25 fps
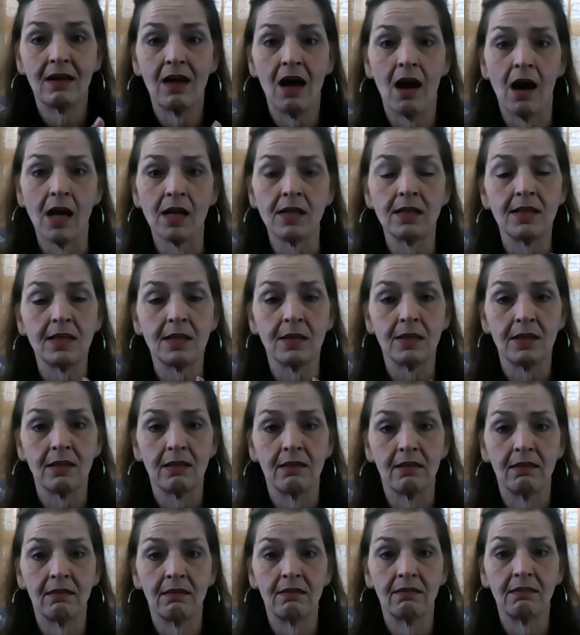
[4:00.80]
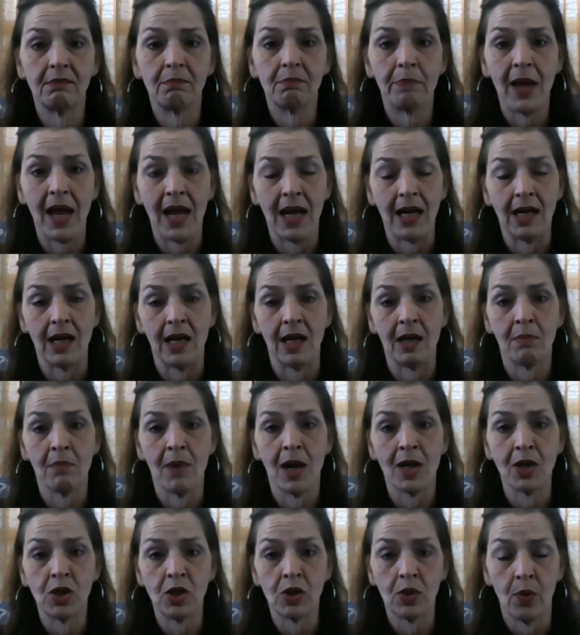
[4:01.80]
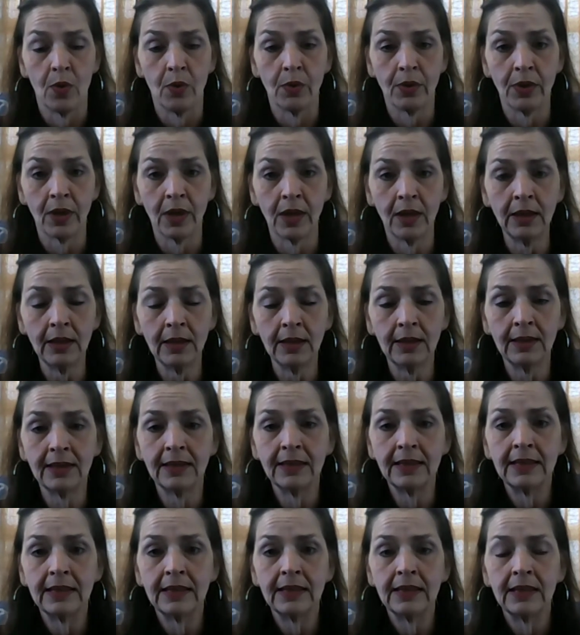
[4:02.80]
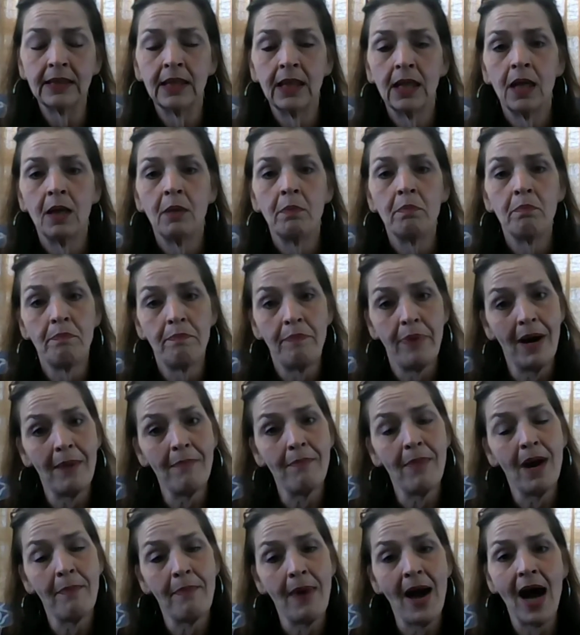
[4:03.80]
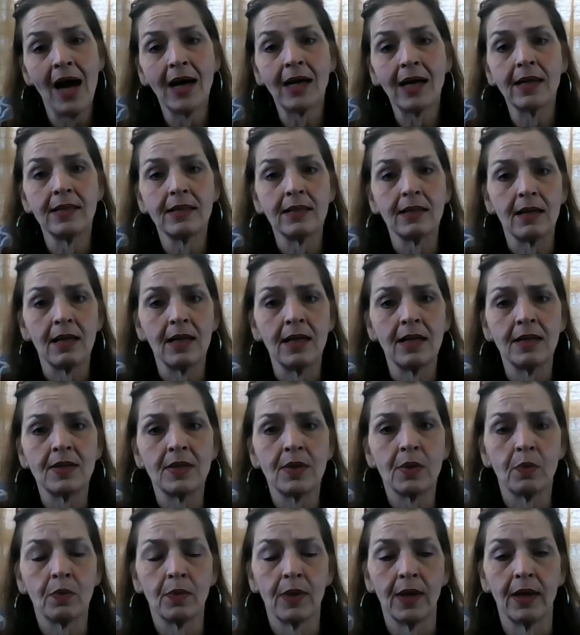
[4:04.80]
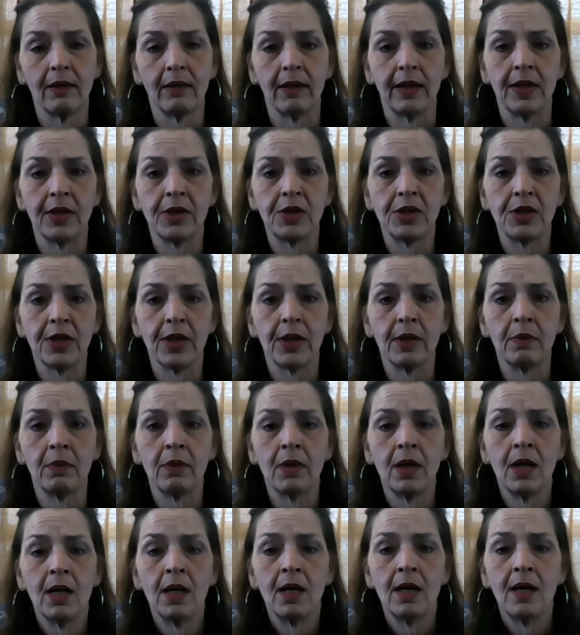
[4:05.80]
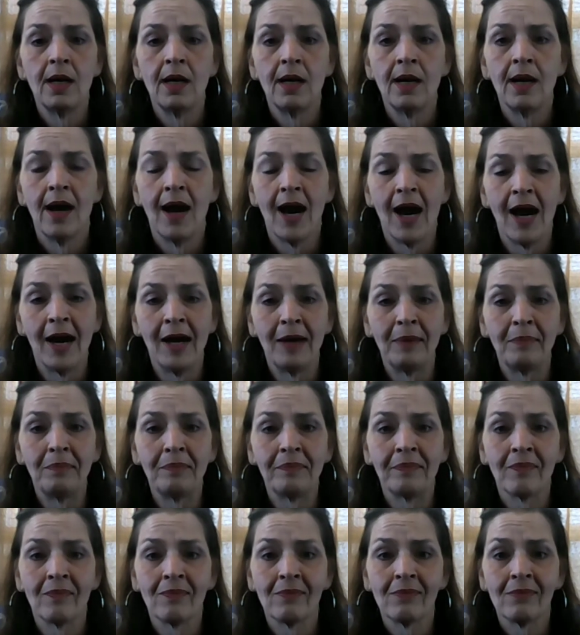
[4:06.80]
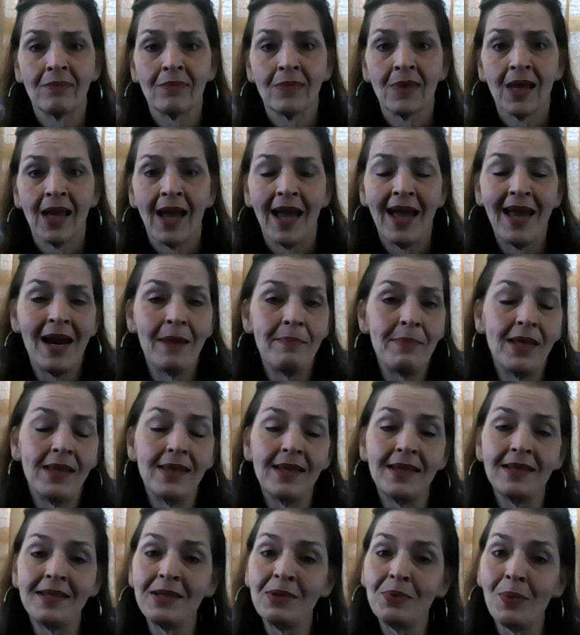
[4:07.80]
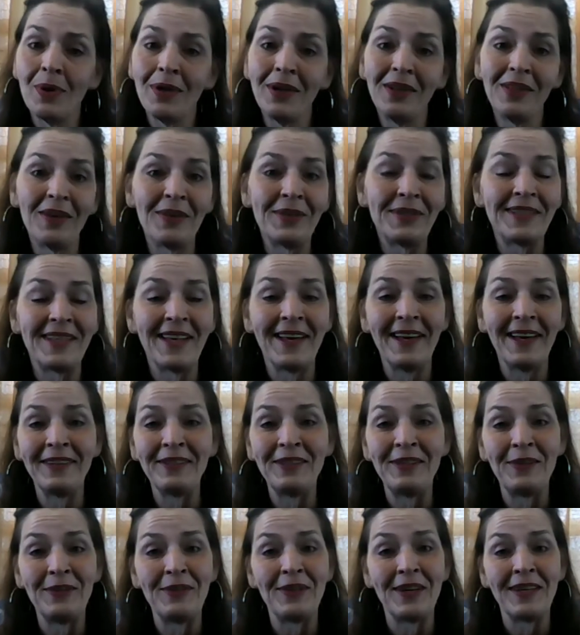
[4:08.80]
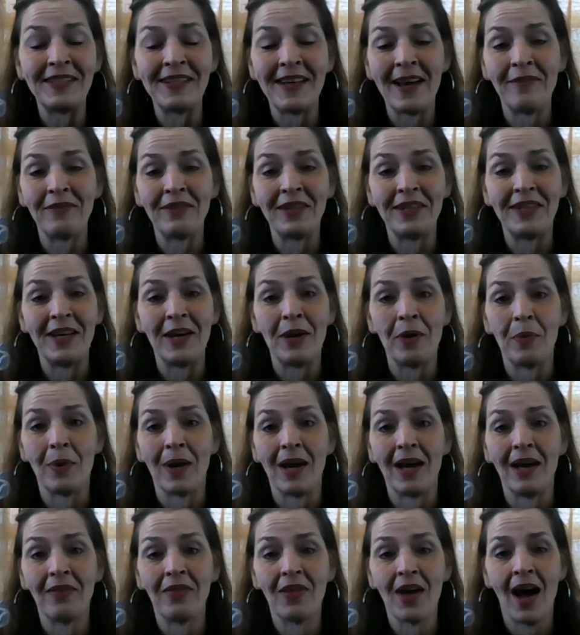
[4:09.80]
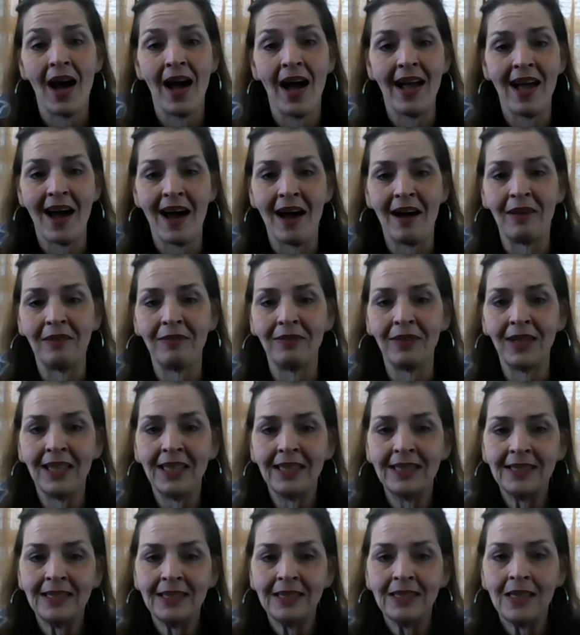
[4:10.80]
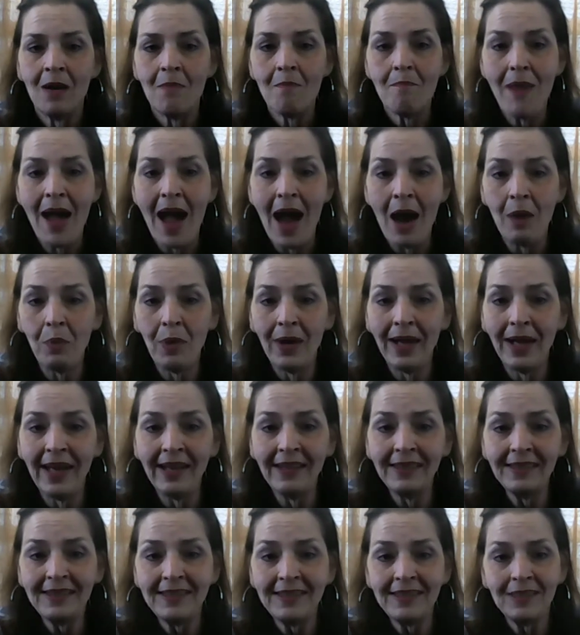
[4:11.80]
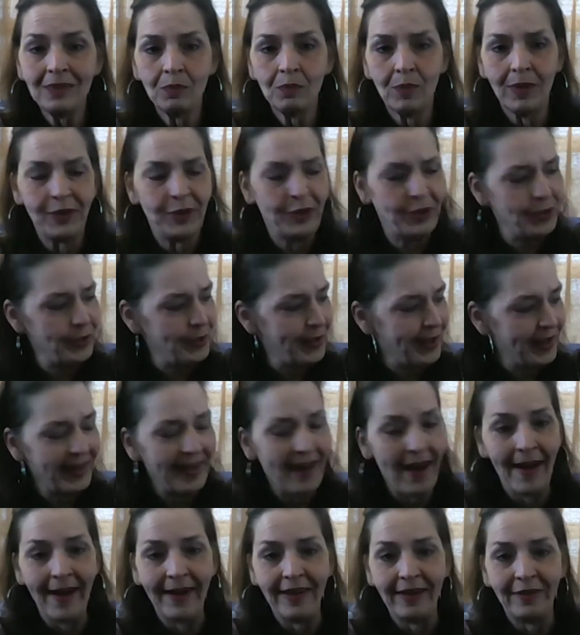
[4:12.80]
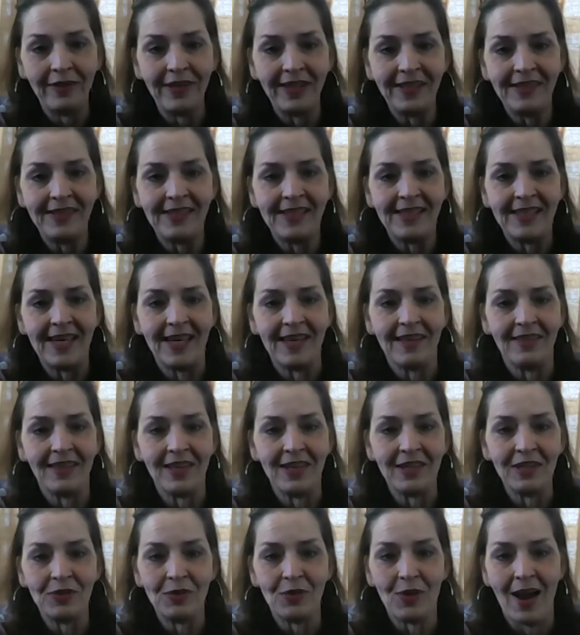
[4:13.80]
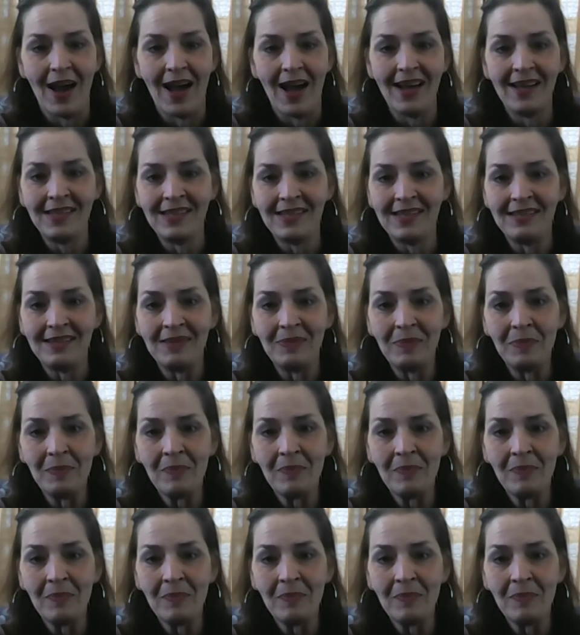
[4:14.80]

cause pain in my shoulder, but my back is the real issue. And I mean, this is one of those things you just have to deal with. I have bat wings, which you can kind of see in this dress.